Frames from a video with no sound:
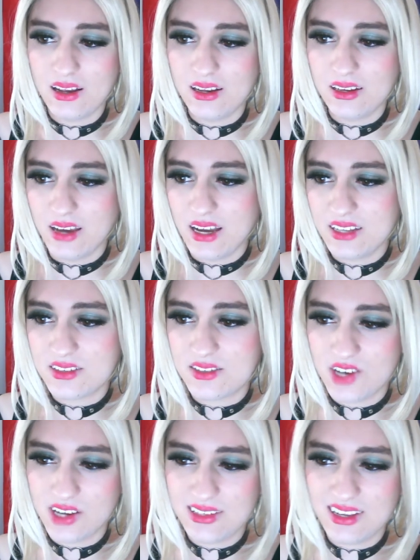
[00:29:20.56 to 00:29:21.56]
Yeah, it's
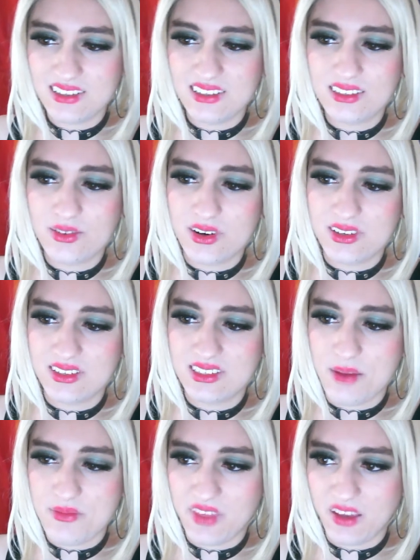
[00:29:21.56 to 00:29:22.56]
just there's a certain
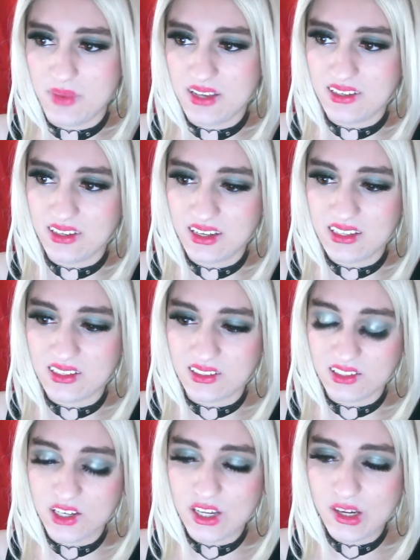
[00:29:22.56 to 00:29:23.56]
something missing.
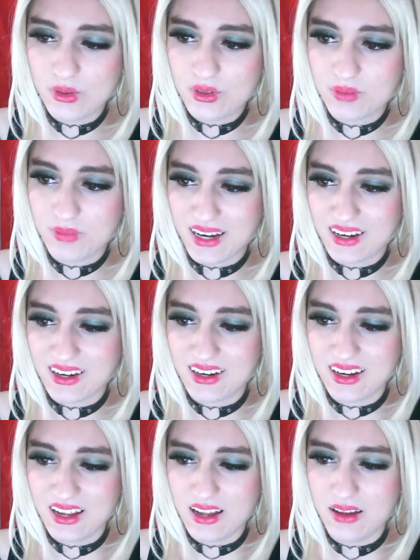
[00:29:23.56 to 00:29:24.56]
It's cute, but
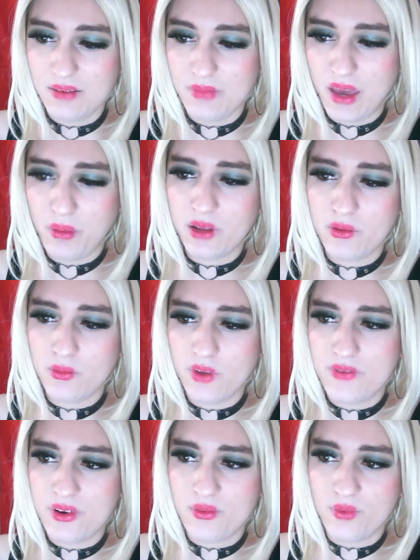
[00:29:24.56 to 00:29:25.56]
maybe
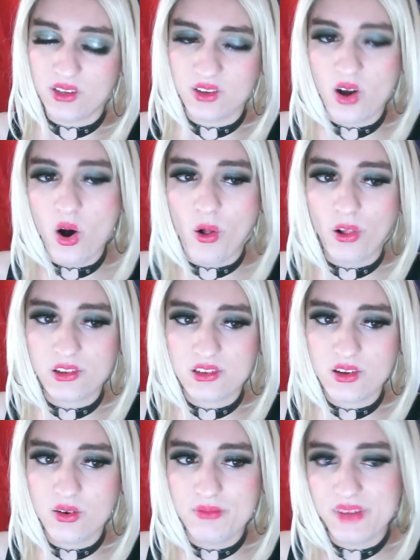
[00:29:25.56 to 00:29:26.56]
if it was
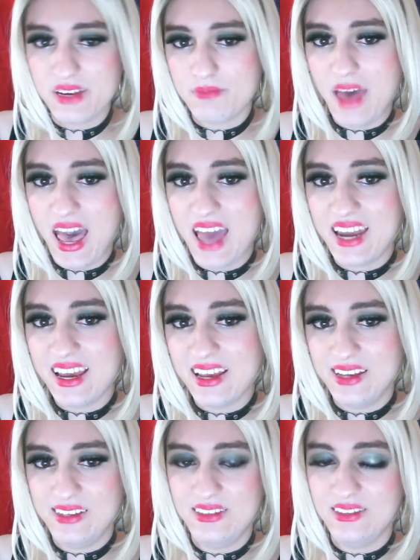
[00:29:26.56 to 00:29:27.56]
also a bit
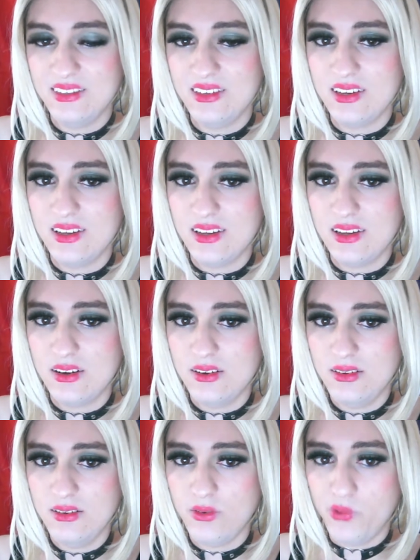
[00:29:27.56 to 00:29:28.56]
badass
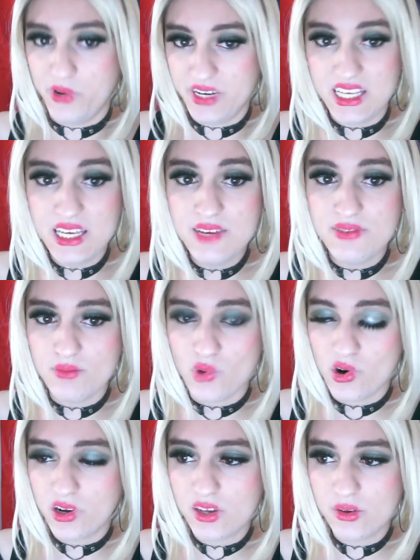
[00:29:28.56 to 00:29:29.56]
or even
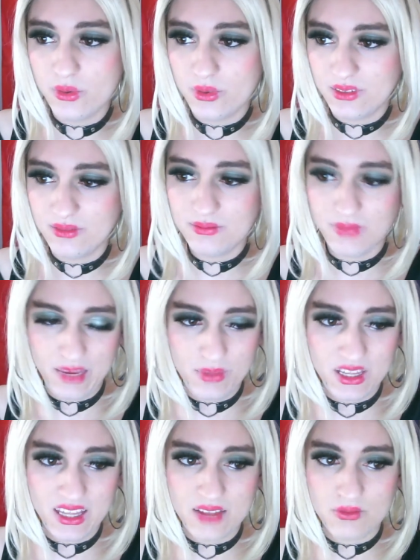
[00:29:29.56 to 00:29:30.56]
more cute,
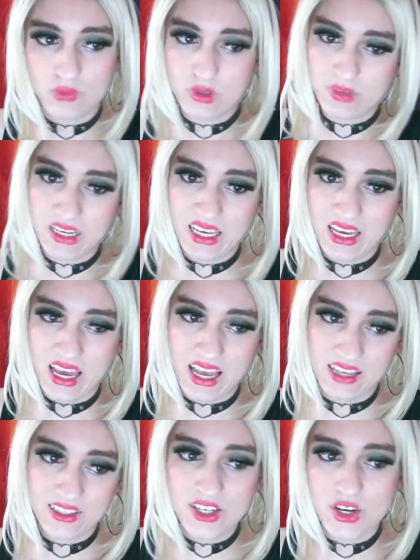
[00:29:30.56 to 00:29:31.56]
maybe then would be
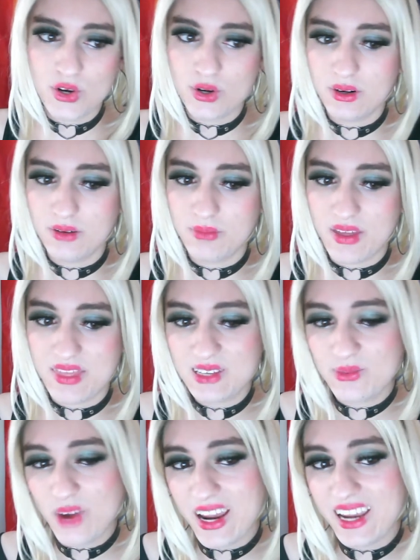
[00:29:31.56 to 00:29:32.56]
S tier. But
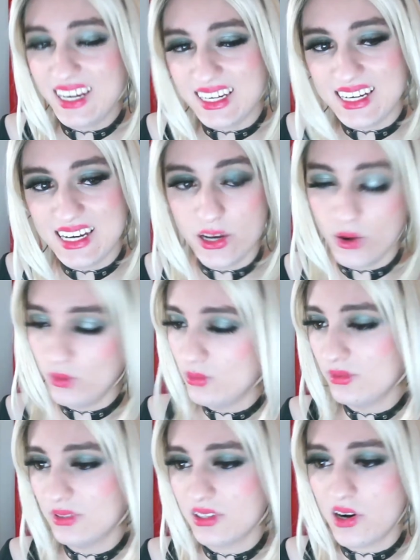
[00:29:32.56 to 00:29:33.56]
this way, no,
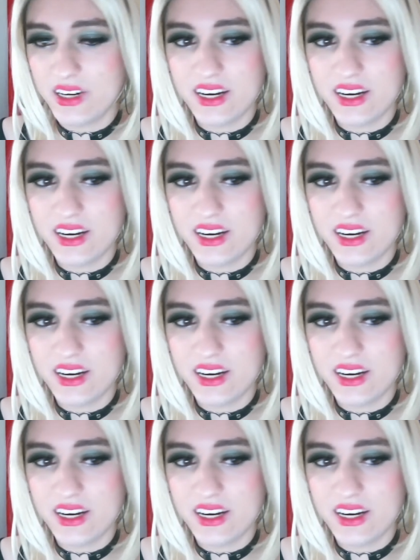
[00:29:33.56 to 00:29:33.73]
sorry.